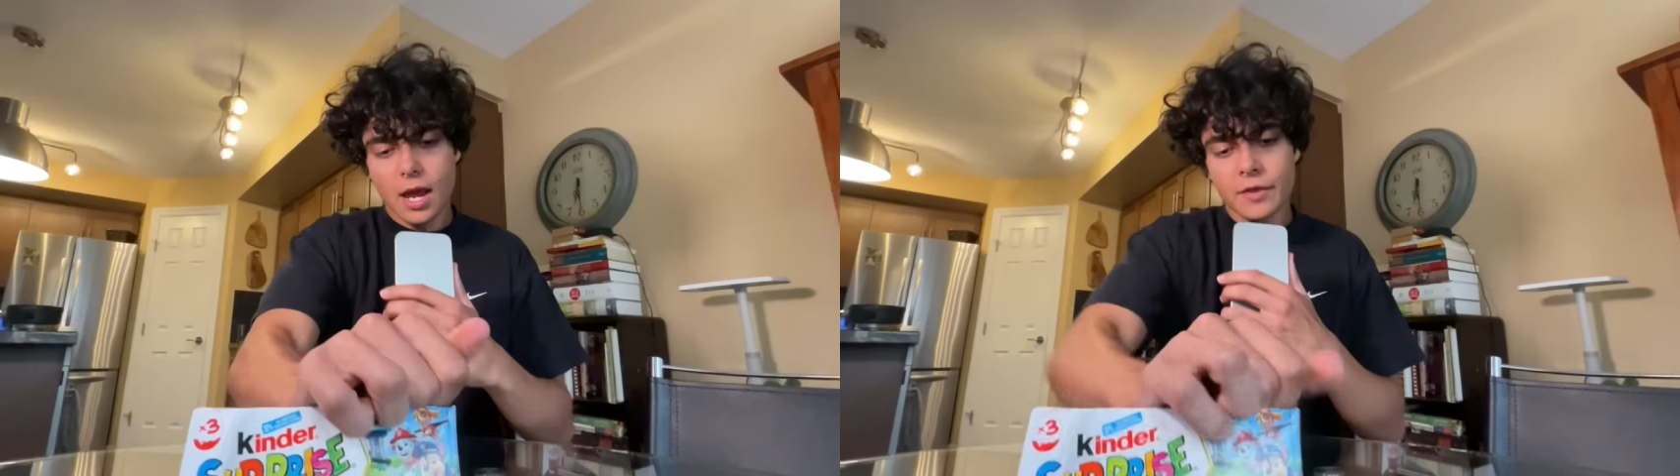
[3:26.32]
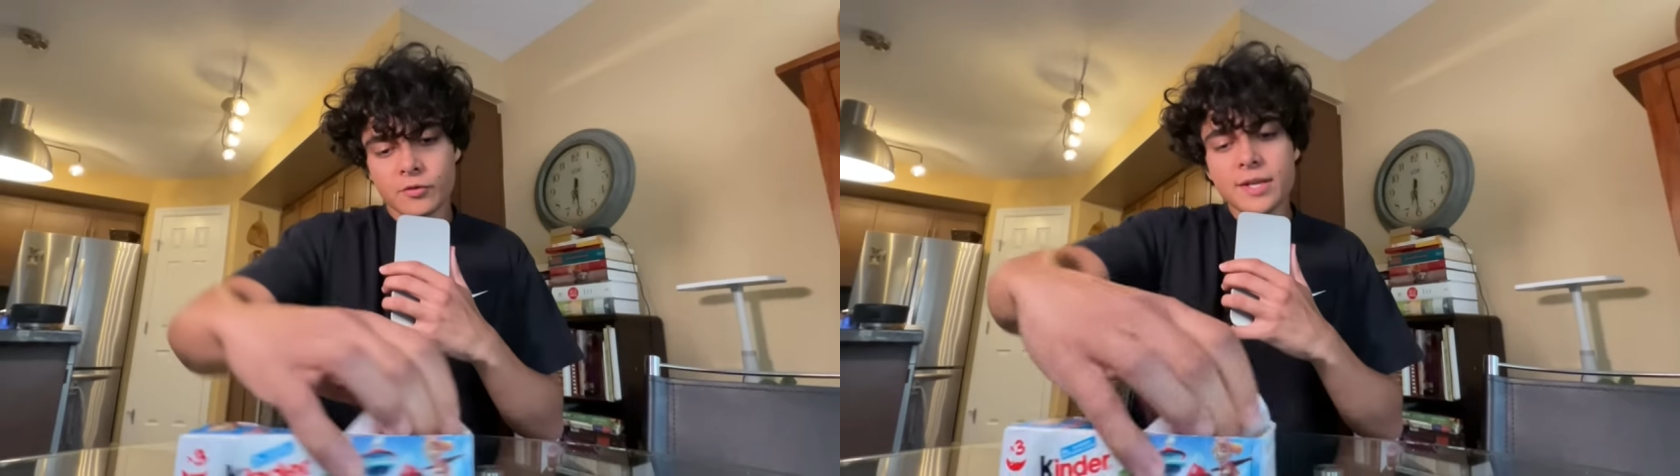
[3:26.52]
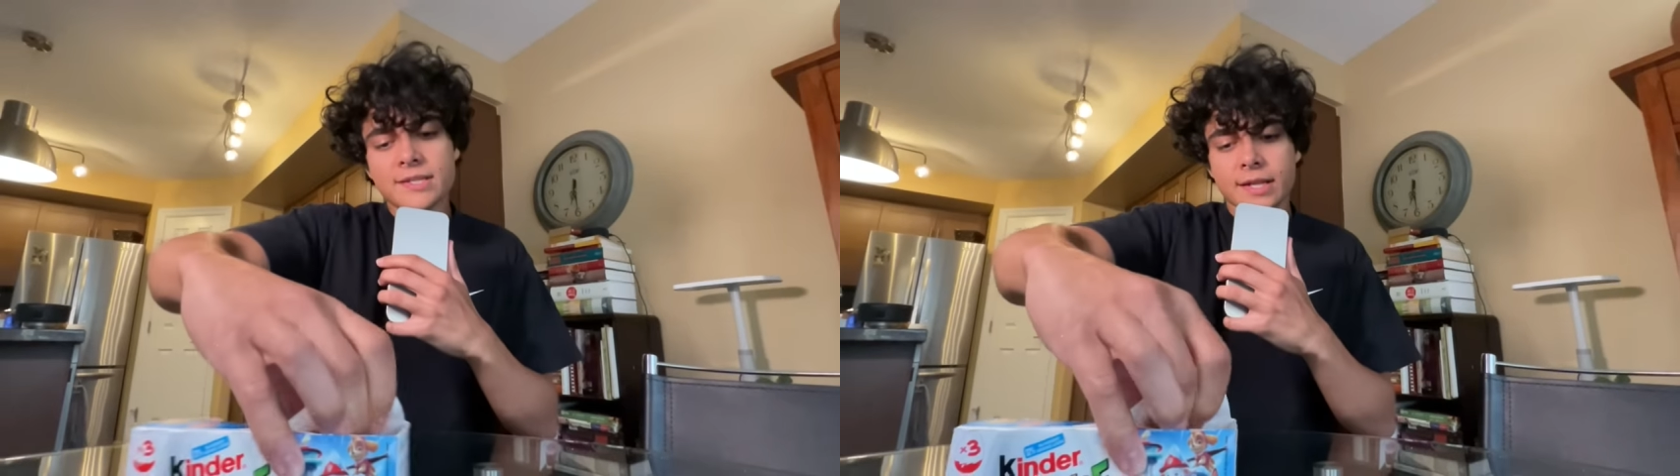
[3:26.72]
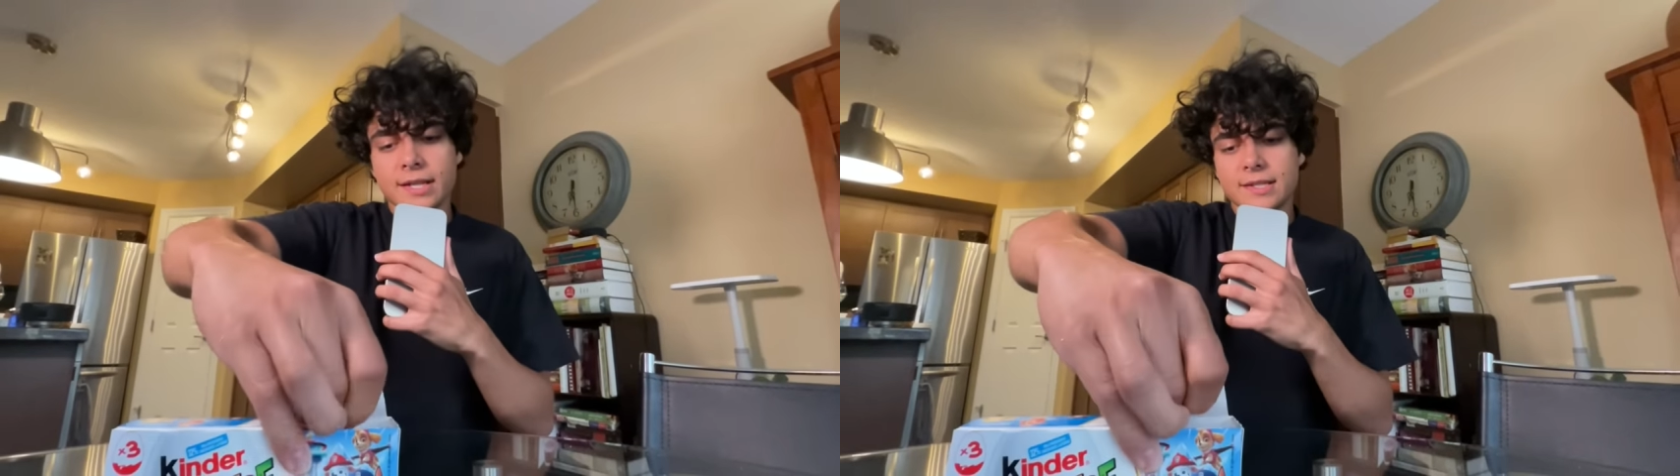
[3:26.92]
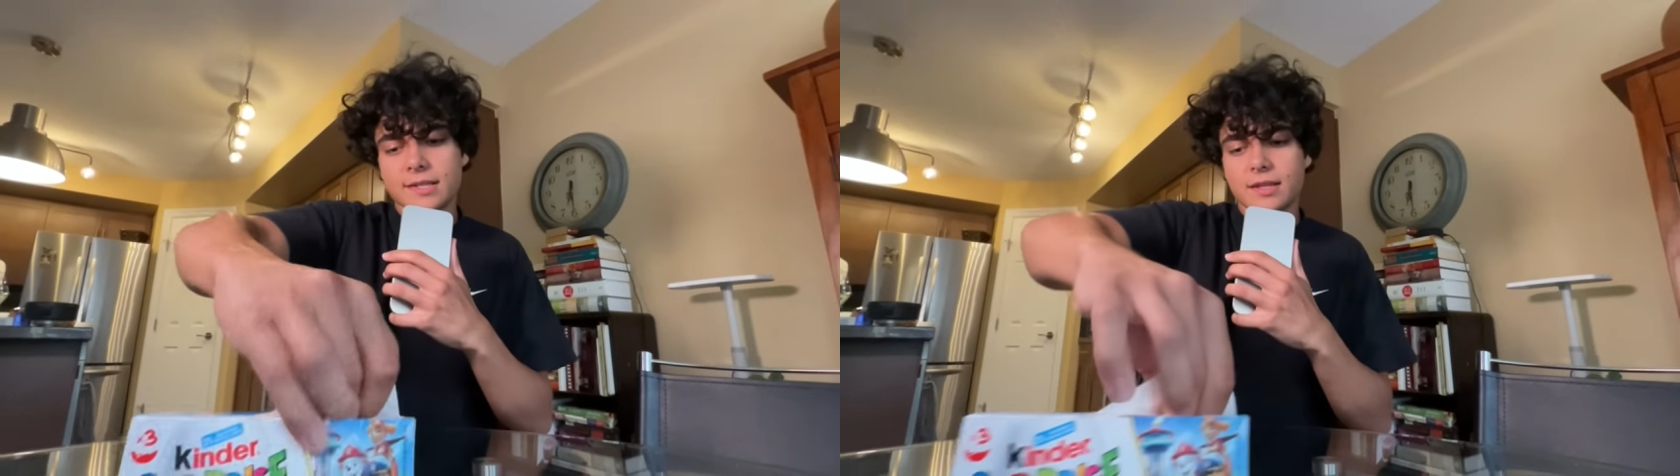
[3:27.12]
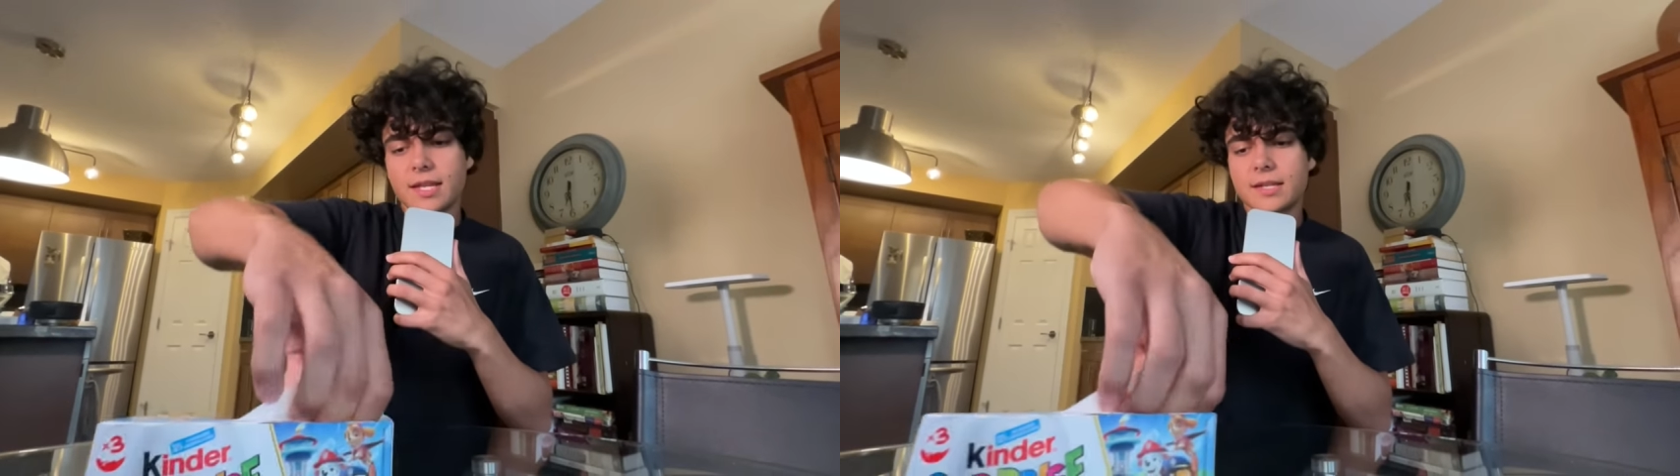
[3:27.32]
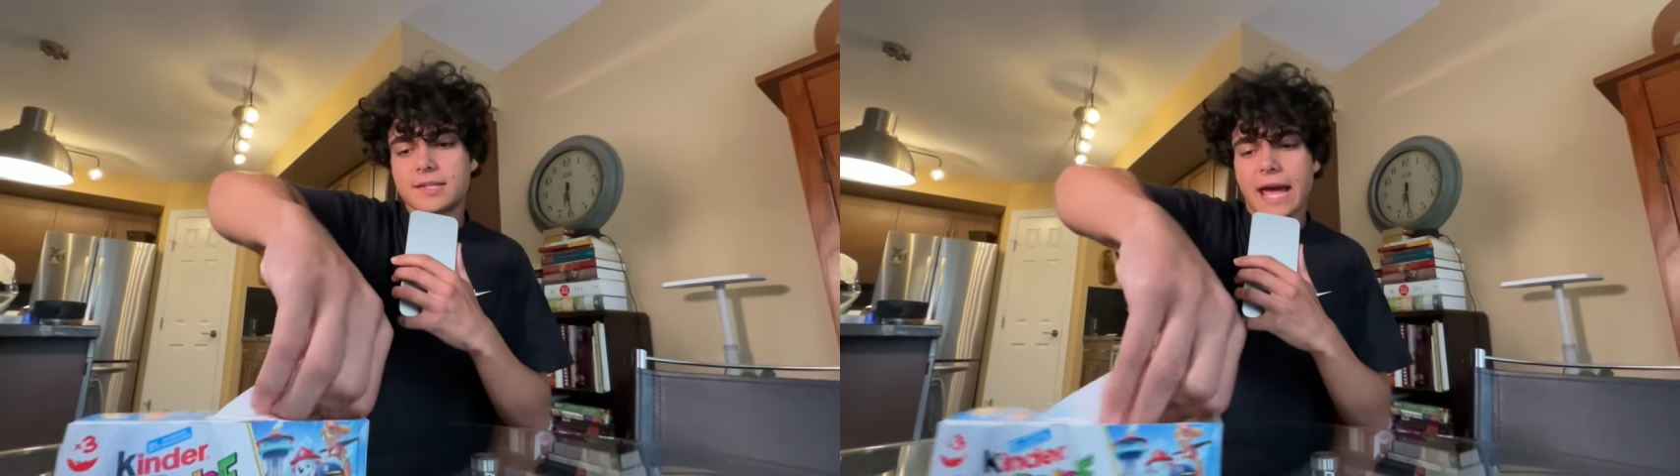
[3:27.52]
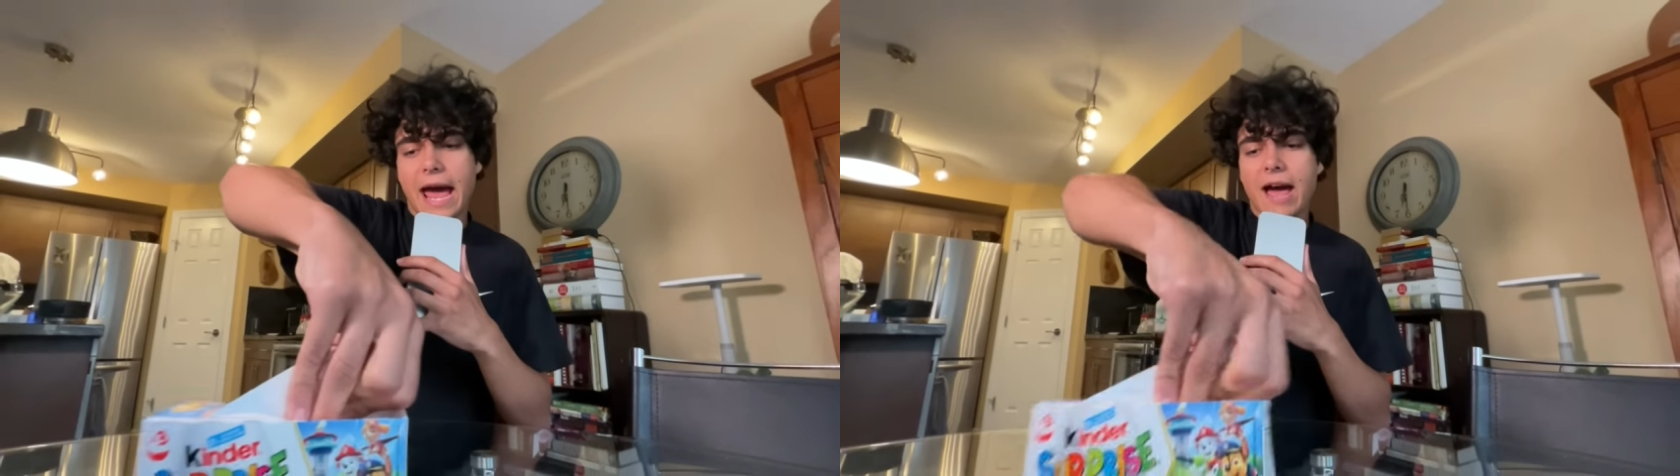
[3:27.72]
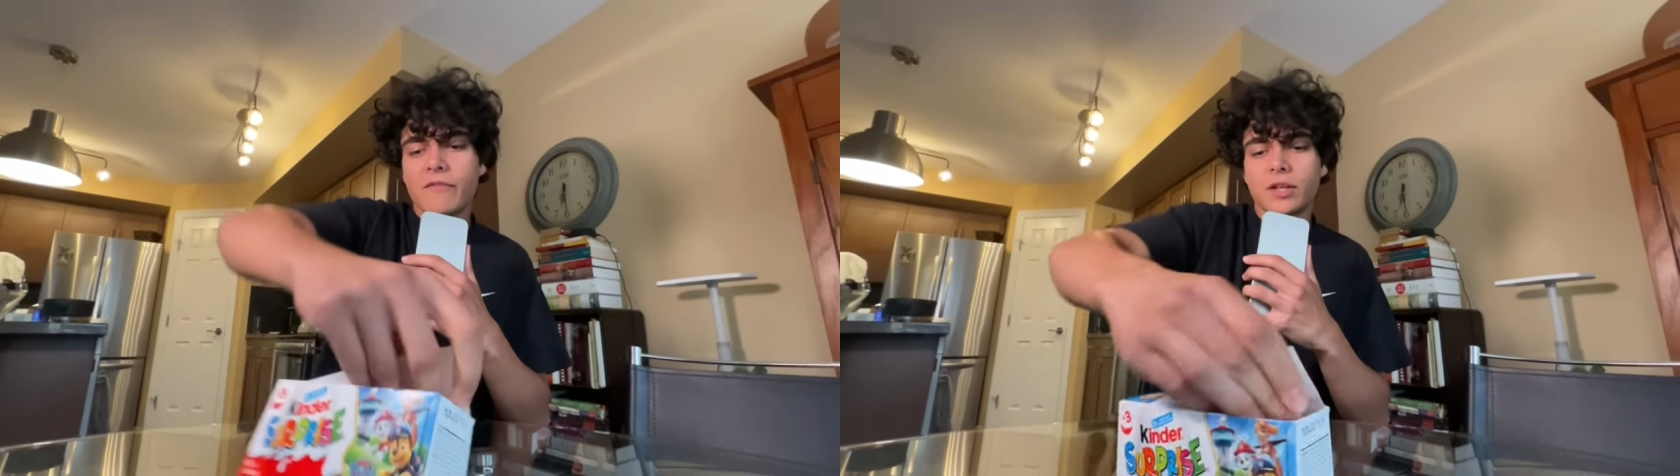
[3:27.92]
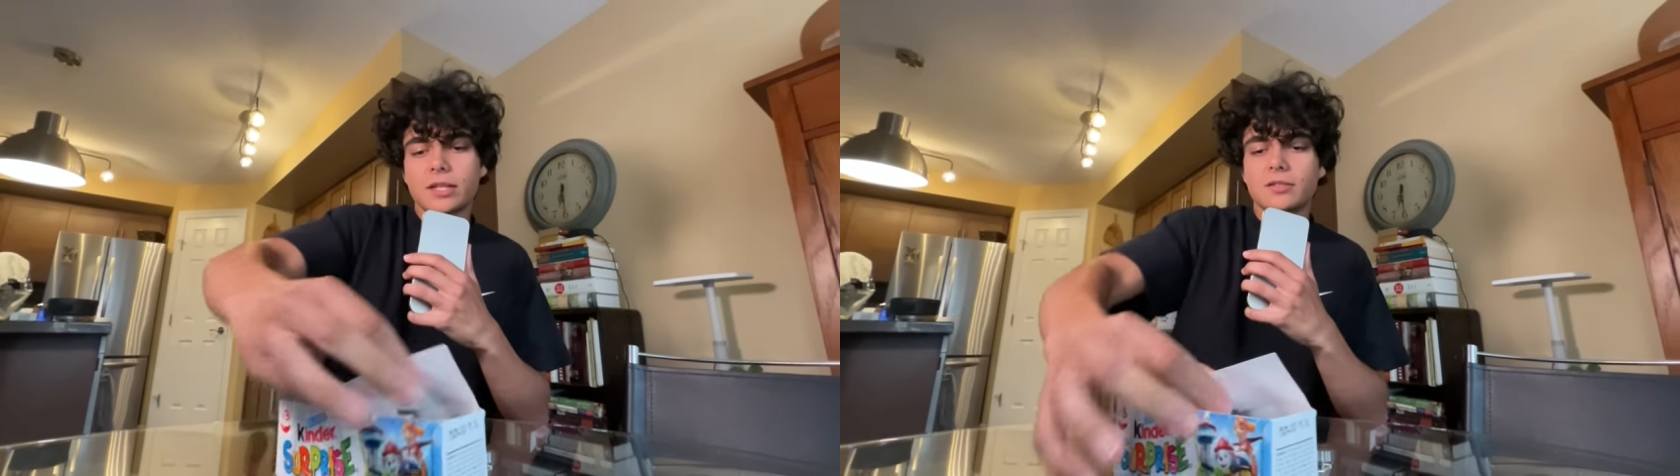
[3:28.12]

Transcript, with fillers: And the reason is, these have a little